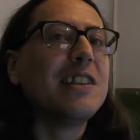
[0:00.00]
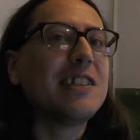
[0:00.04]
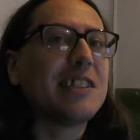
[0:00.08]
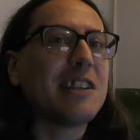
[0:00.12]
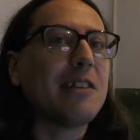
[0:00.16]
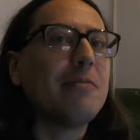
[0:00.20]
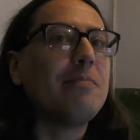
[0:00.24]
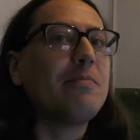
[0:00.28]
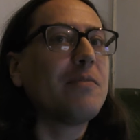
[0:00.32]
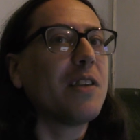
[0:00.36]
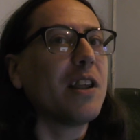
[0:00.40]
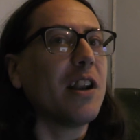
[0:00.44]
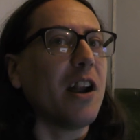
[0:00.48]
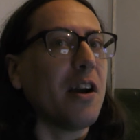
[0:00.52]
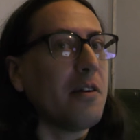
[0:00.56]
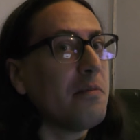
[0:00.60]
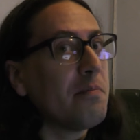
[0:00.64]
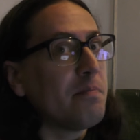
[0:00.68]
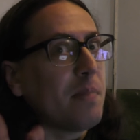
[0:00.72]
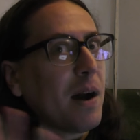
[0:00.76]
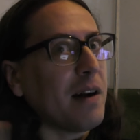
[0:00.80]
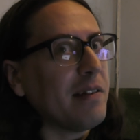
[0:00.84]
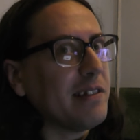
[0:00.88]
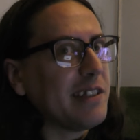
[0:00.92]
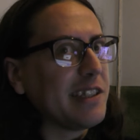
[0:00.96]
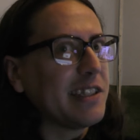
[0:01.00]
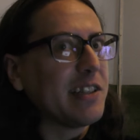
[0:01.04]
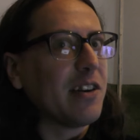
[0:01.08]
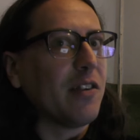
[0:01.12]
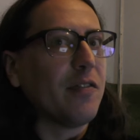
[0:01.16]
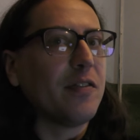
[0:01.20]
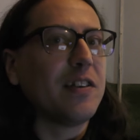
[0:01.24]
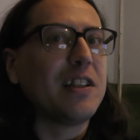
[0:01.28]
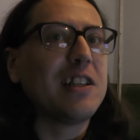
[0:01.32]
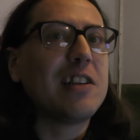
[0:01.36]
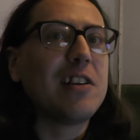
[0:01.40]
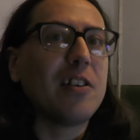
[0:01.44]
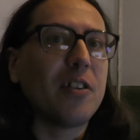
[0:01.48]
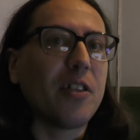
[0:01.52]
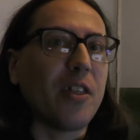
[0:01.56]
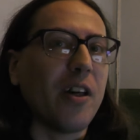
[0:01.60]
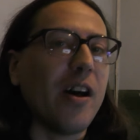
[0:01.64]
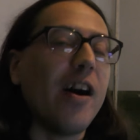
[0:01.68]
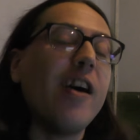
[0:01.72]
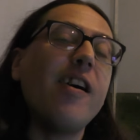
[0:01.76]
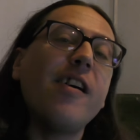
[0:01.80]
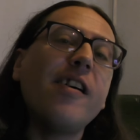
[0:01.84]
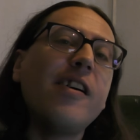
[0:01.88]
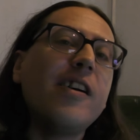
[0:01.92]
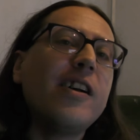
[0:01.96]
So, you know, bouncing off each
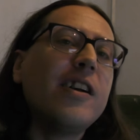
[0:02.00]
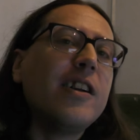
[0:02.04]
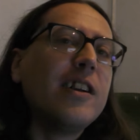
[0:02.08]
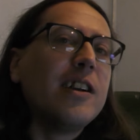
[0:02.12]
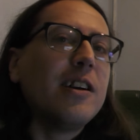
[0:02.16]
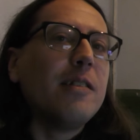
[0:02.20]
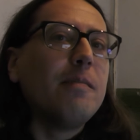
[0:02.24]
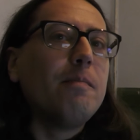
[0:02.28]
other.